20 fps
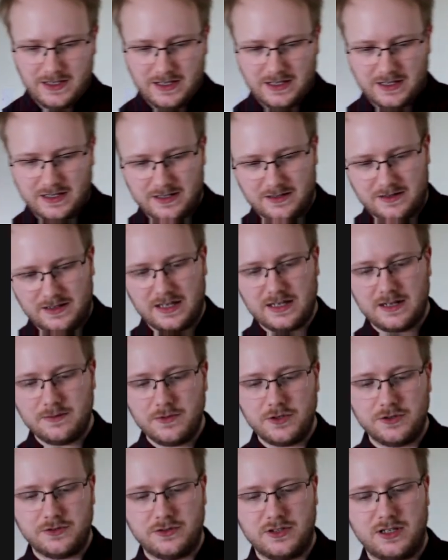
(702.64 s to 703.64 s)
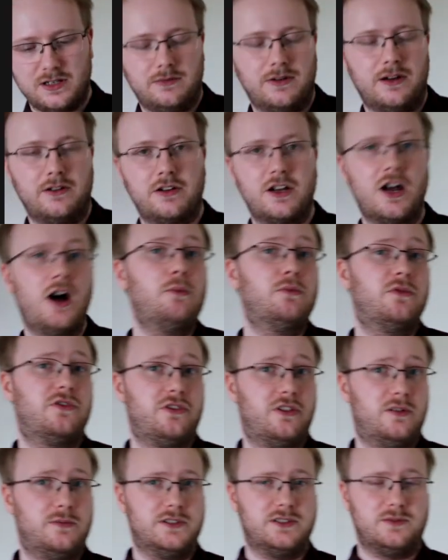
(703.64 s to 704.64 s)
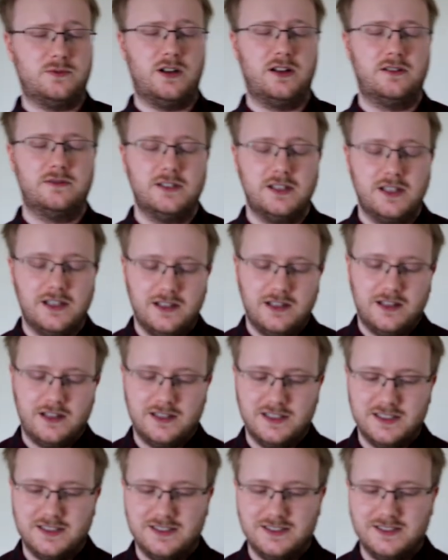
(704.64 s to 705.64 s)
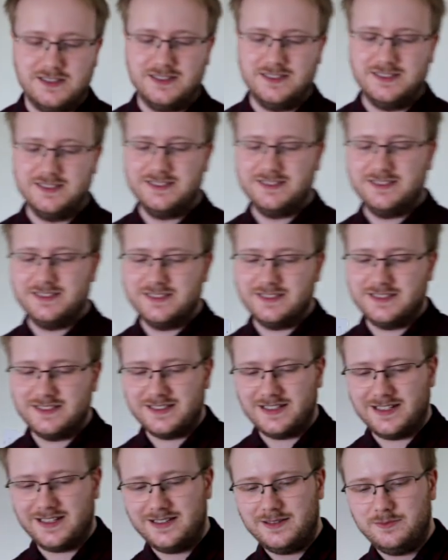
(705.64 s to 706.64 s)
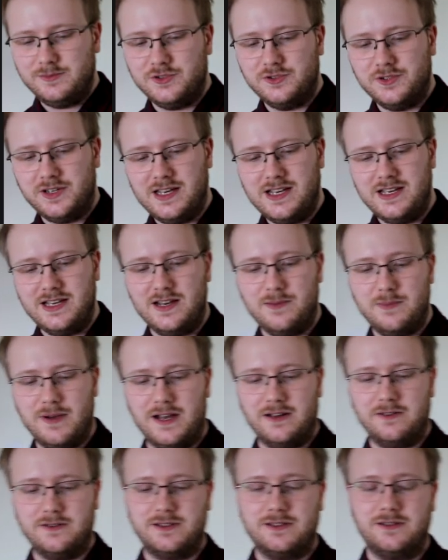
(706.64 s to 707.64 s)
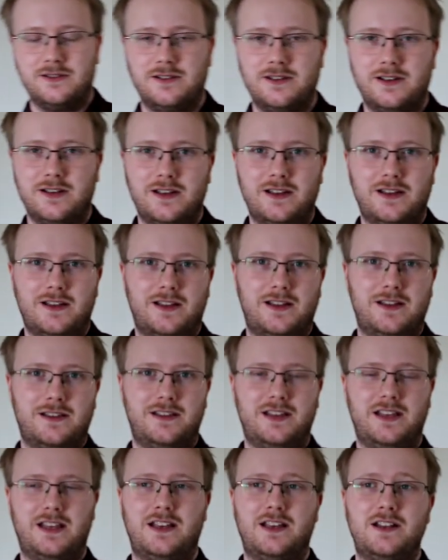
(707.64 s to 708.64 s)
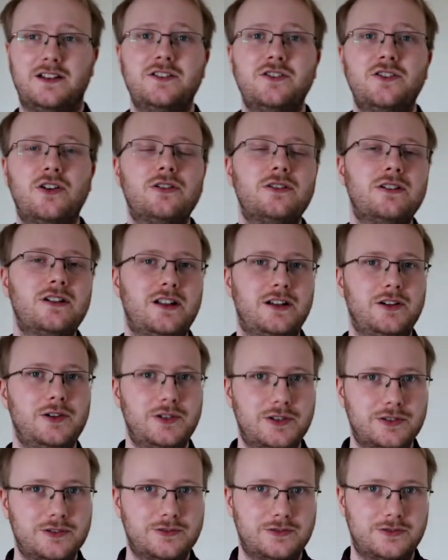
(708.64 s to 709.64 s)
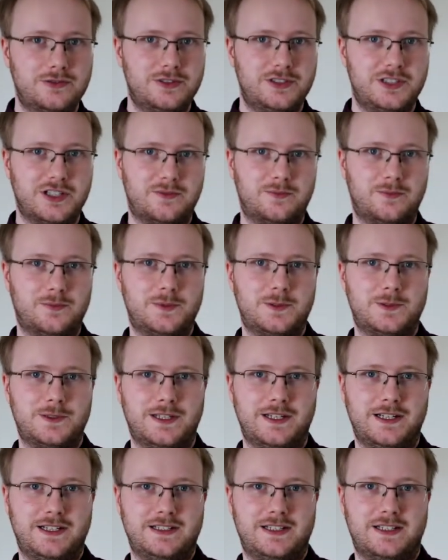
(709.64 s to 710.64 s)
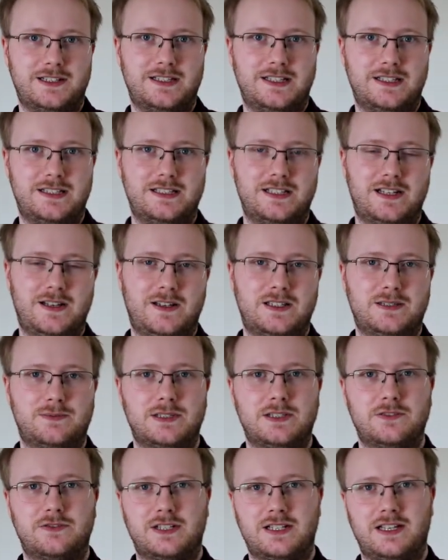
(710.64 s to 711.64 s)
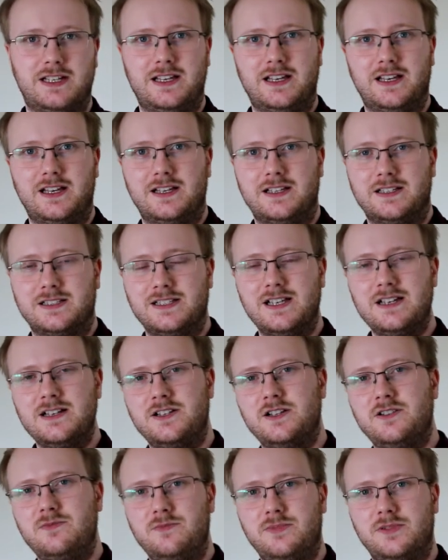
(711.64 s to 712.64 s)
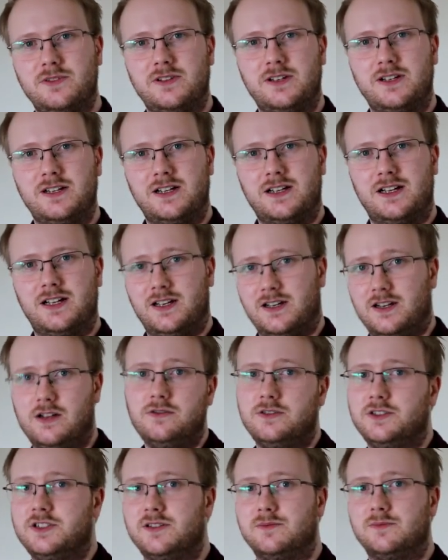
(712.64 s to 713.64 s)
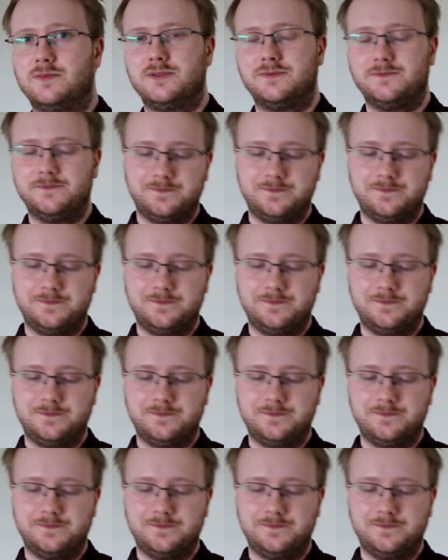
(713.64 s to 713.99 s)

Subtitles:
And I'm not talking about come from as well. I'm talking about the non-local jumps that exist in C, specifically set jump and long jump.